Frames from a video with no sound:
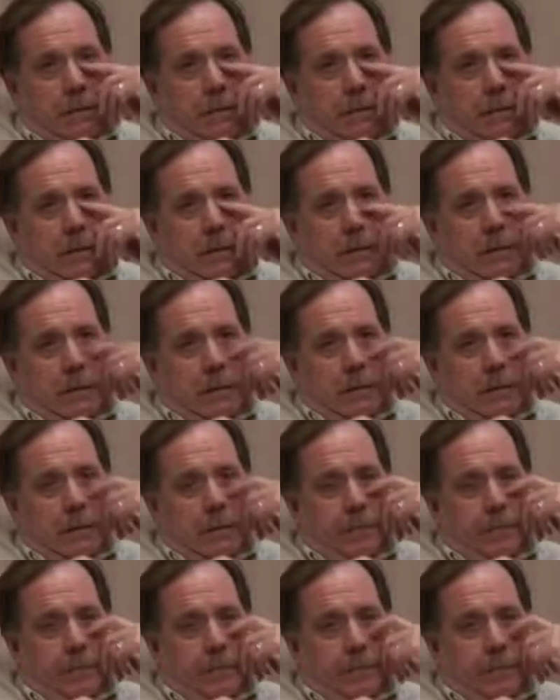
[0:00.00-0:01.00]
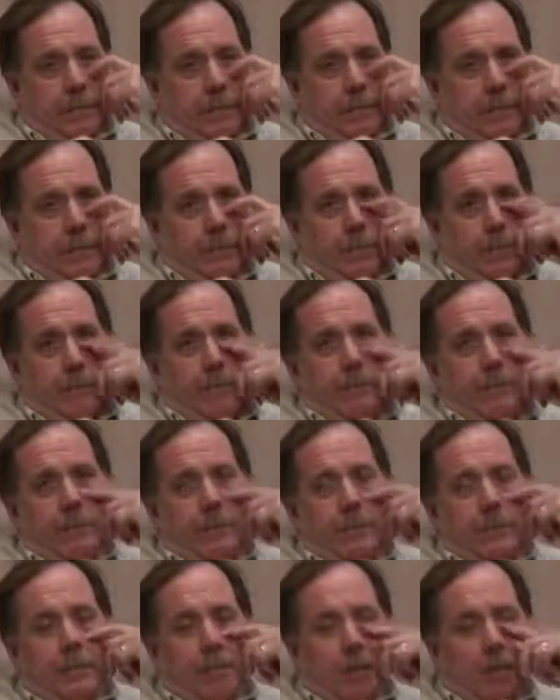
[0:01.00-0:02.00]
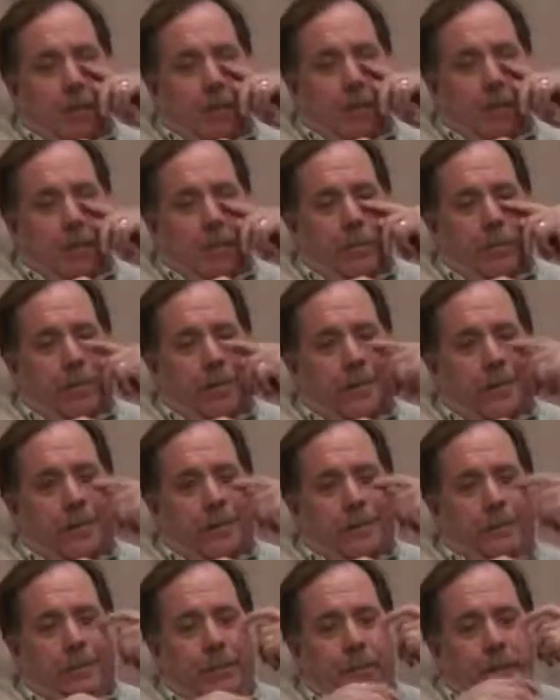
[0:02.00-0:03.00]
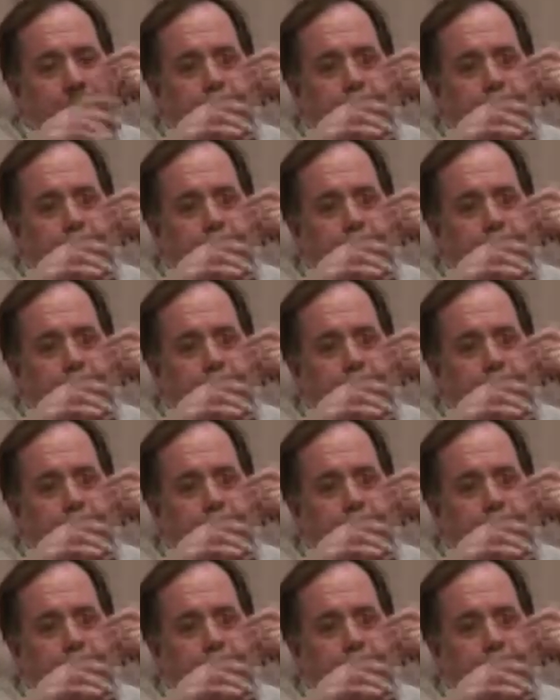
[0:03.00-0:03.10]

um, they opened up